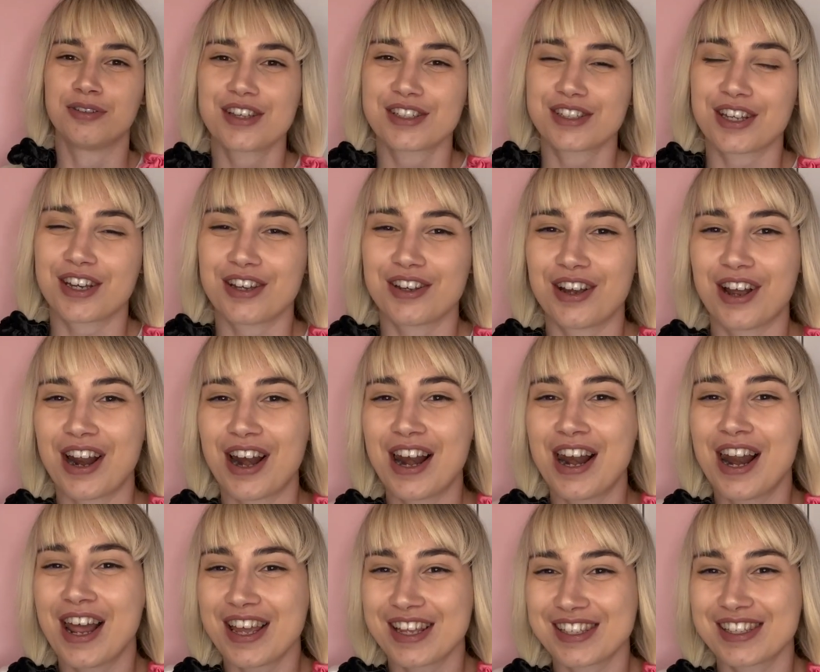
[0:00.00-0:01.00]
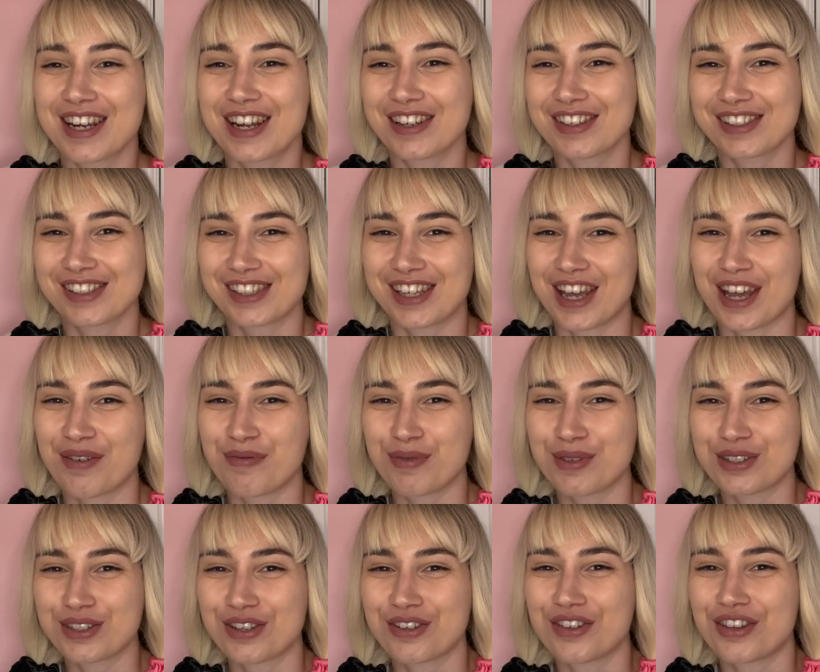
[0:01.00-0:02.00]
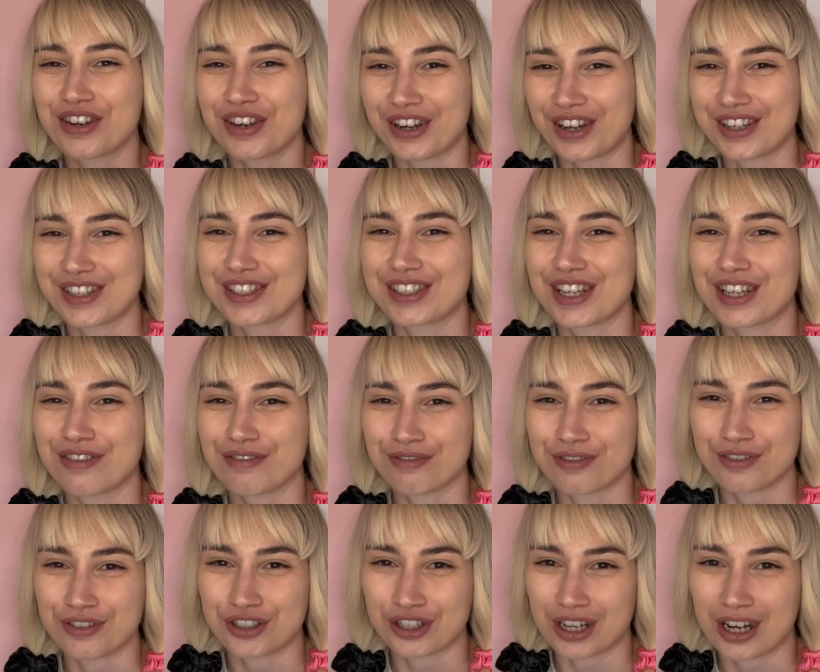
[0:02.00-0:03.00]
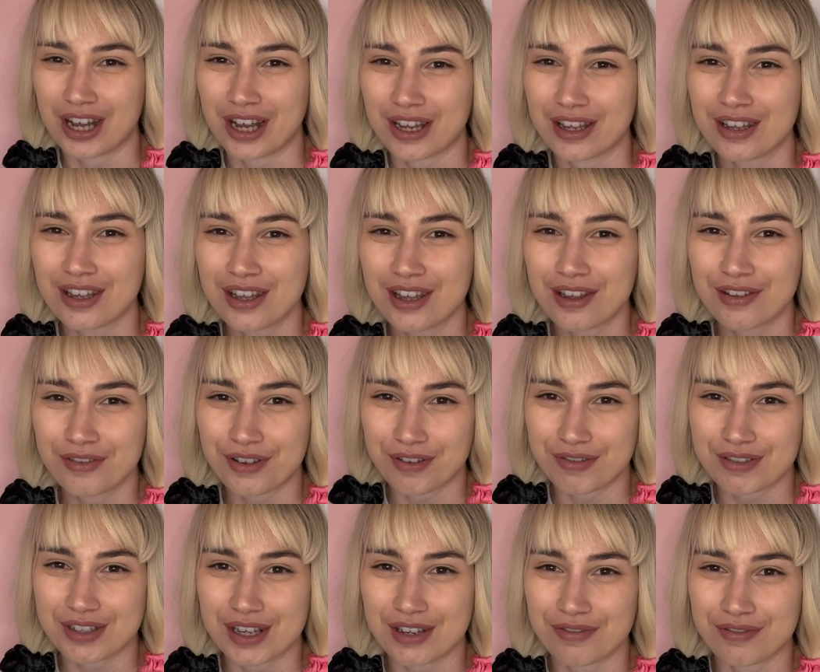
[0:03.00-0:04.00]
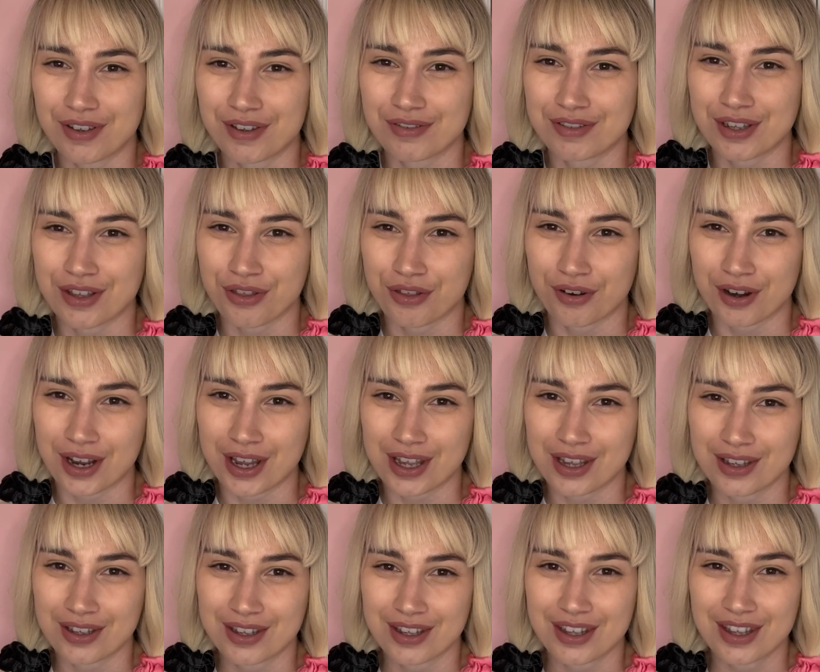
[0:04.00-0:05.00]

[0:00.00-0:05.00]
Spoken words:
So let's now skip to the 19th of July, 1553,